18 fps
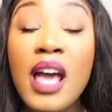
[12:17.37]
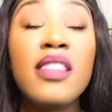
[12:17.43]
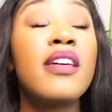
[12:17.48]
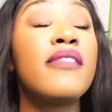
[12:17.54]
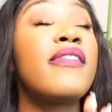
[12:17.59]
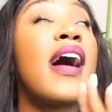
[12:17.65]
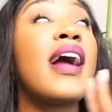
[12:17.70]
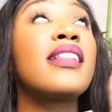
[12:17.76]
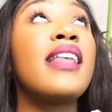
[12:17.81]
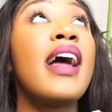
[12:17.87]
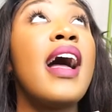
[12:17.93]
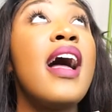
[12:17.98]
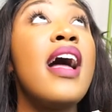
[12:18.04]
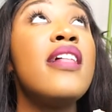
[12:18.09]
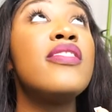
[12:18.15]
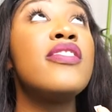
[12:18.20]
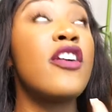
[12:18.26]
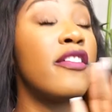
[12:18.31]
The fact
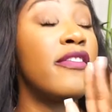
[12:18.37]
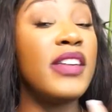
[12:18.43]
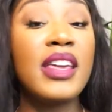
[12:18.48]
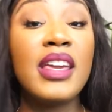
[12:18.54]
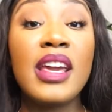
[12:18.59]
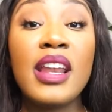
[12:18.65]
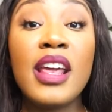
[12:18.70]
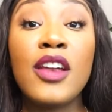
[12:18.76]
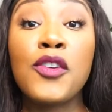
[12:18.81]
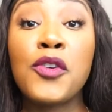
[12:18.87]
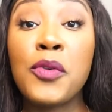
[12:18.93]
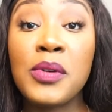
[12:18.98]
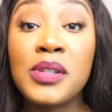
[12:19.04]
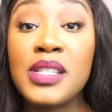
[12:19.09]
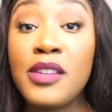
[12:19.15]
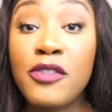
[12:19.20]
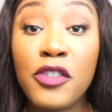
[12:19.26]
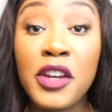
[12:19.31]
that they're vegan and
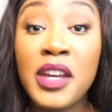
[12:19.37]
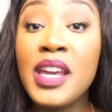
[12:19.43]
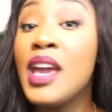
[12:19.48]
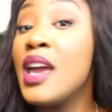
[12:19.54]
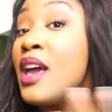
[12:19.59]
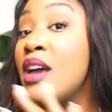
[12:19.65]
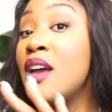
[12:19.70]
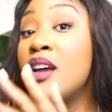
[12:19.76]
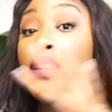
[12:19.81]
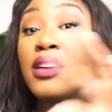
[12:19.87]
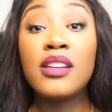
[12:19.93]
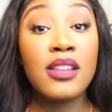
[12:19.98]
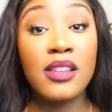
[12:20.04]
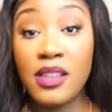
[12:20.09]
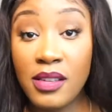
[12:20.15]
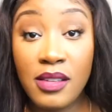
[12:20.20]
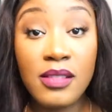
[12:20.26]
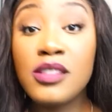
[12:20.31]
cruelty free,
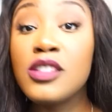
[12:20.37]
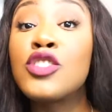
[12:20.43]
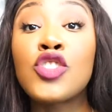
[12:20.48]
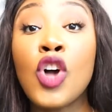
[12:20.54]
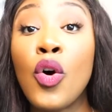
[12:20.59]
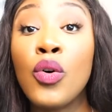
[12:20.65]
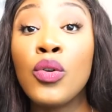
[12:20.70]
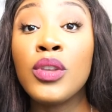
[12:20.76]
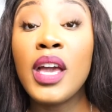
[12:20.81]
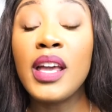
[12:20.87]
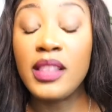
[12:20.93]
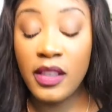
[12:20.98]
sold.